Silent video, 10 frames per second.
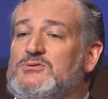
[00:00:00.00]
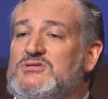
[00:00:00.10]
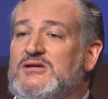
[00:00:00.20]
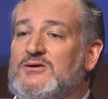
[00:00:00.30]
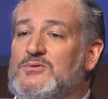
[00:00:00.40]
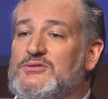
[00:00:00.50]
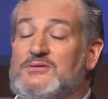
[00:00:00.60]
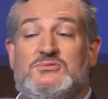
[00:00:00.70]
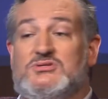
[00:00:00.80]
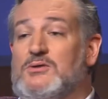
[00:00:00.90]
deal with
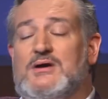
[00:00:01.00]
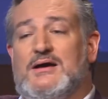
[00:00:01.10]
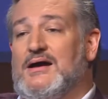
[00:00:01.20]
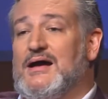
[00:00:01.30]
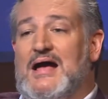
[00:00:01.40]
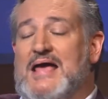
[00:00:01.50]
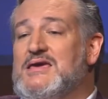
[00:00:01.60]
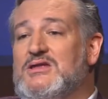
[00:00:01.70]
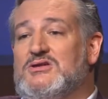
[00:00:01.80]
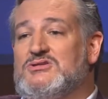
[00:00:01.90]
them so I
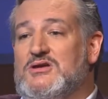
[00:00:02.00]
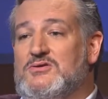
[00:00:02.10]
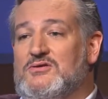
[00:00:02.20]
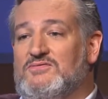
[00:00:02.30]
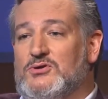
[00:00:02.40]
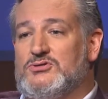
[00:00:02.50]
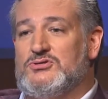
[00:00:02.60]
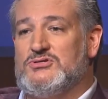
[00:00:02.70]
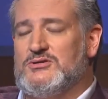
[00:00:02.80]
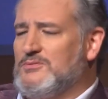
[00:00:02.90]
can continue to virtue
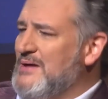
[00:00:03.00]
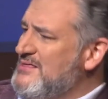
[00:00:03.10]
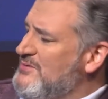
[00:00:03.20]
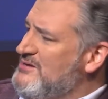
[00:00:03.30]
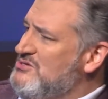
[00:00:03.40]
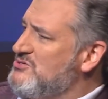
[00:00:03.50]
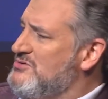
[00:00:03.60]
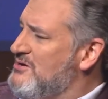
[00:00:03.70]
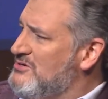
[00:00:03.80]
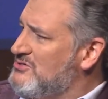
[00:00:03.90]
signal. By the way, did you
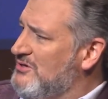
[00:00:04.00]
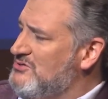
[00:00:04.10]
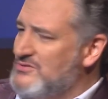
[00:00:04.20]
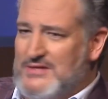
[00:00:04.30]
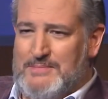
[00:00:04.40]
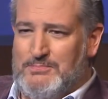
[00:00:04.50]
notice also in that